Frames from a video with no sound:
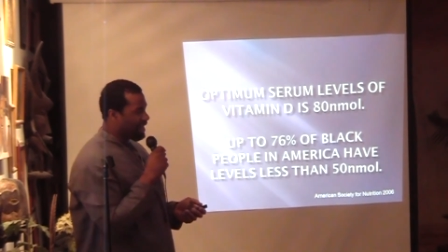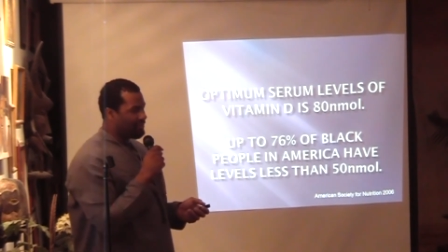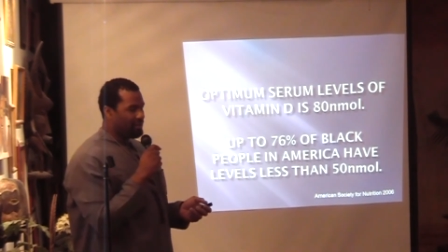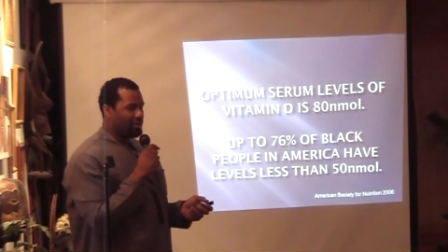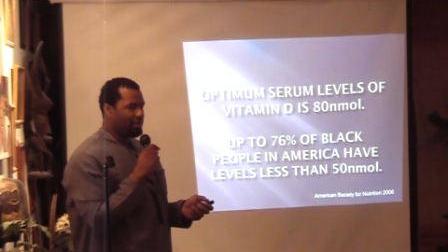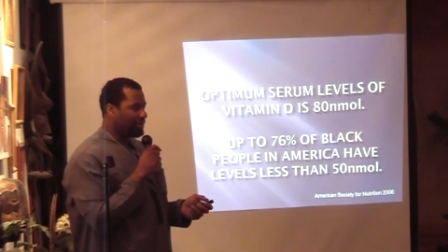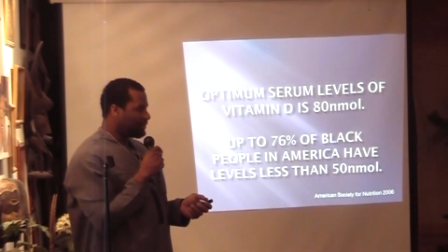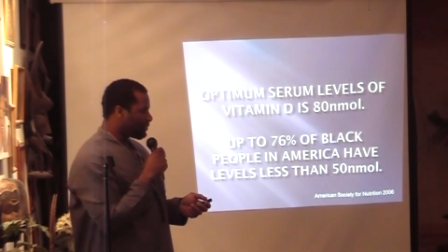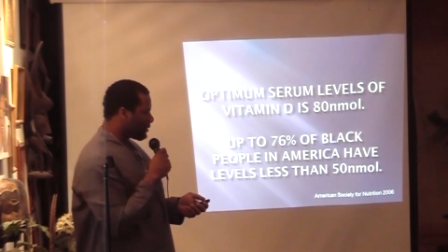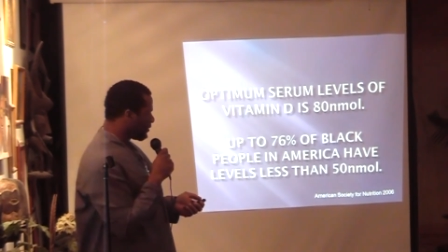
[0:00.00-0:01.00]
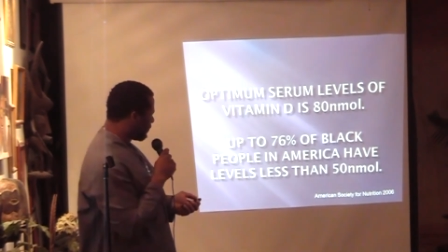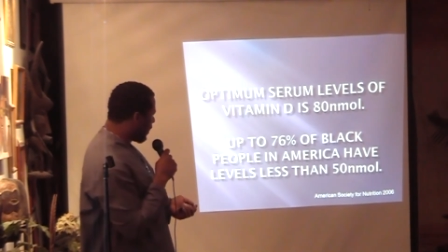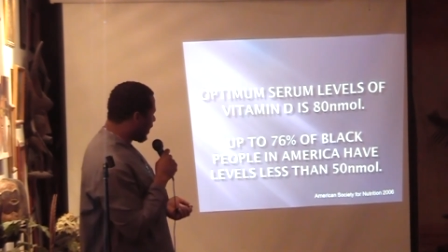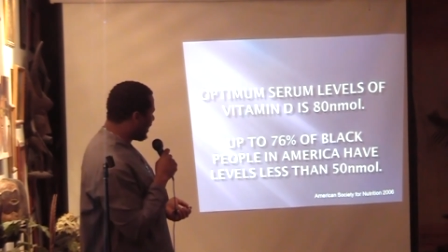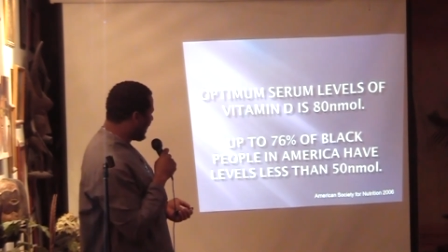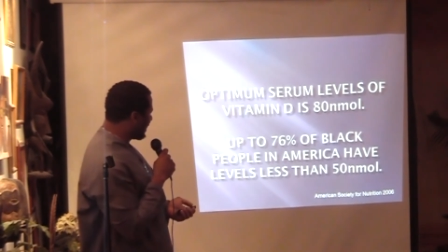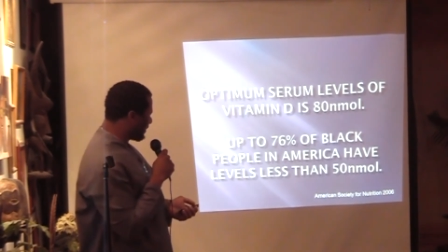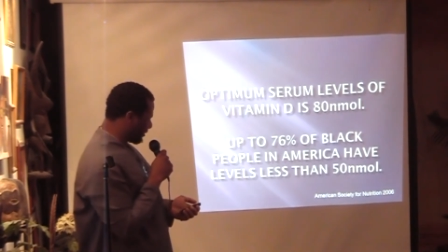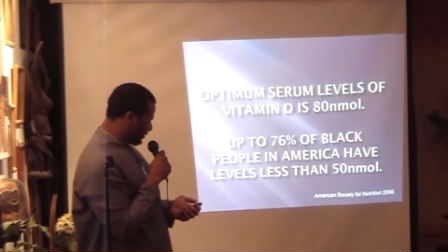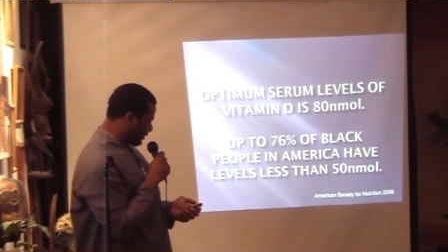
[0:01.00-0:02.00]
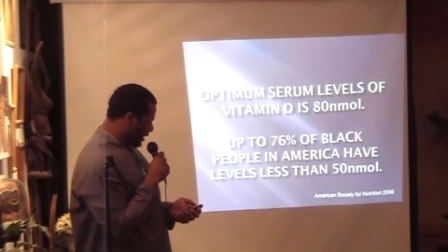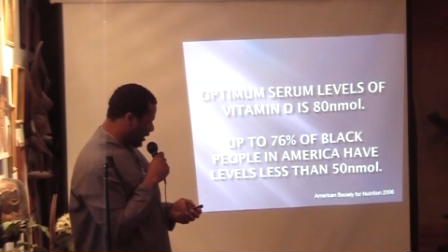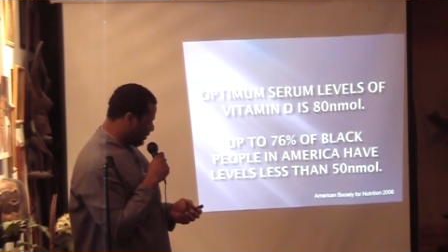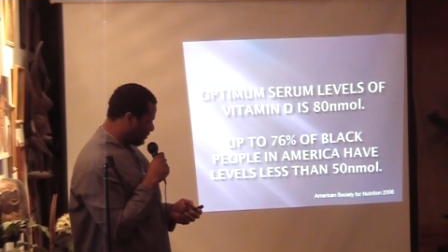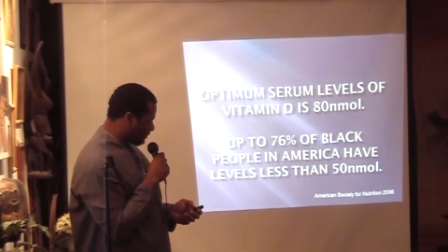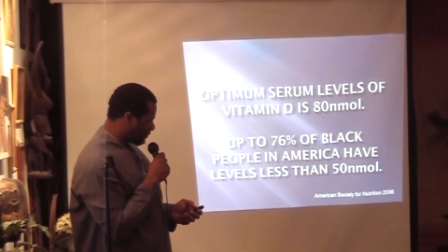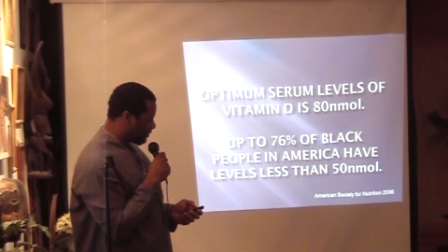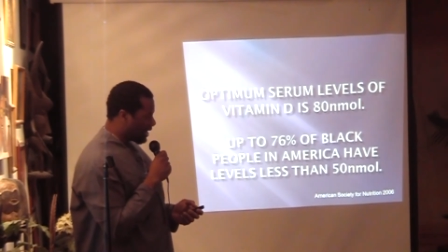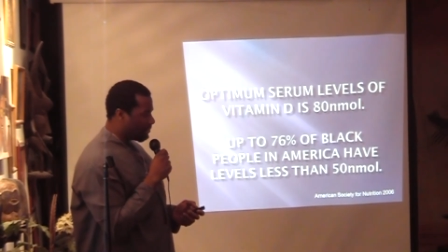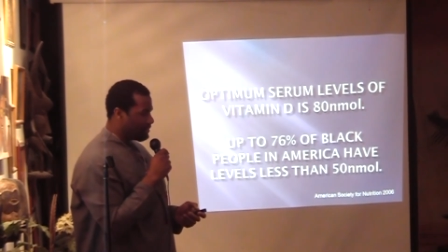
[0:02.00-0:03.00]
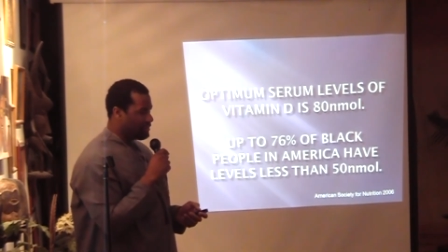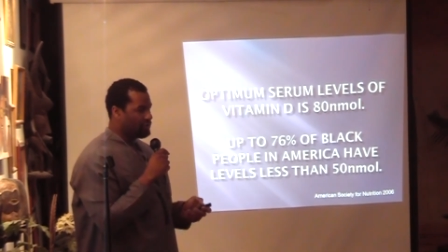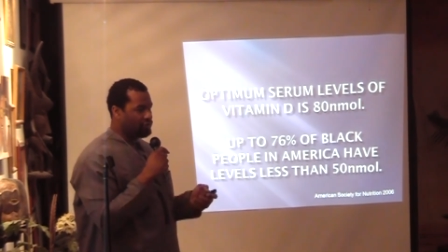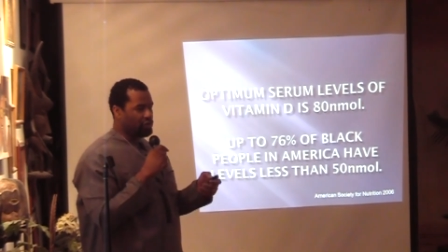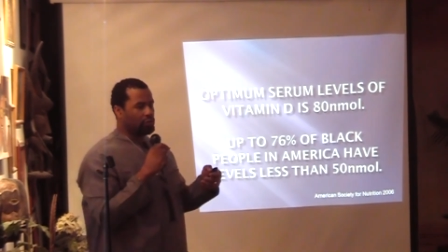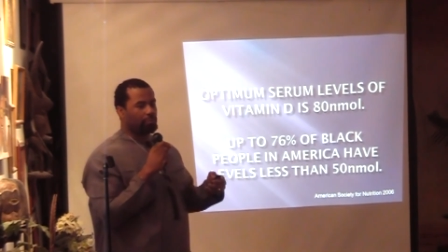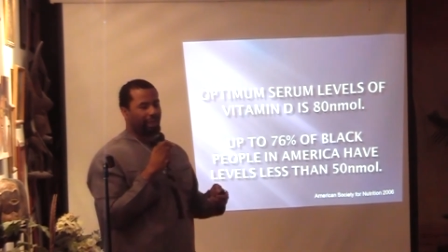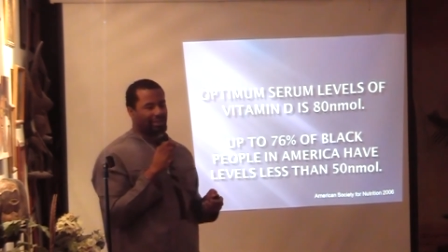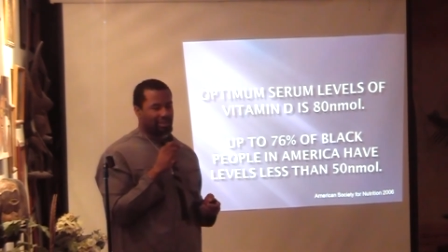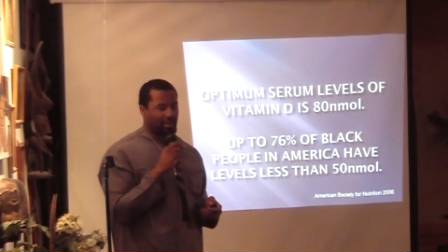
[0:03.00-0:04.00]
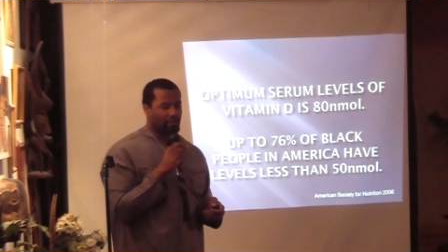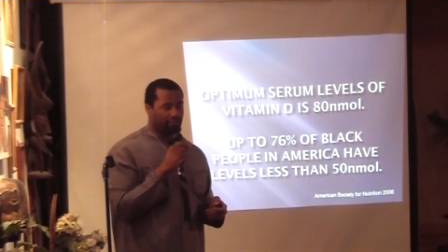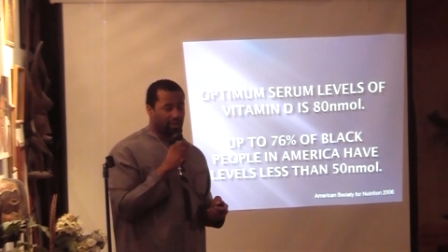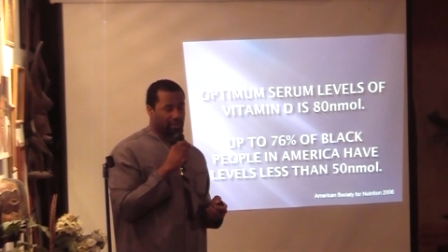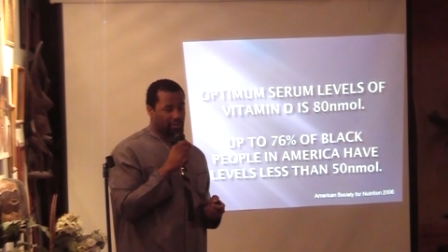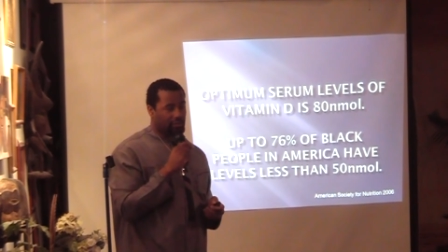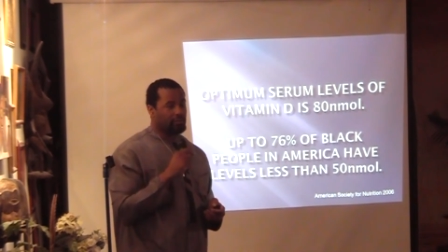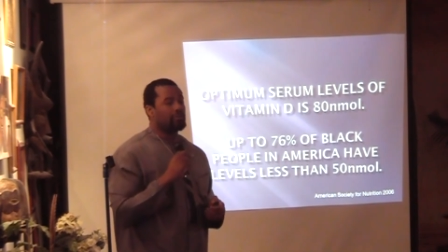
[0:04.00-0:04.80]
us having far less um, vitamin D to just basic function.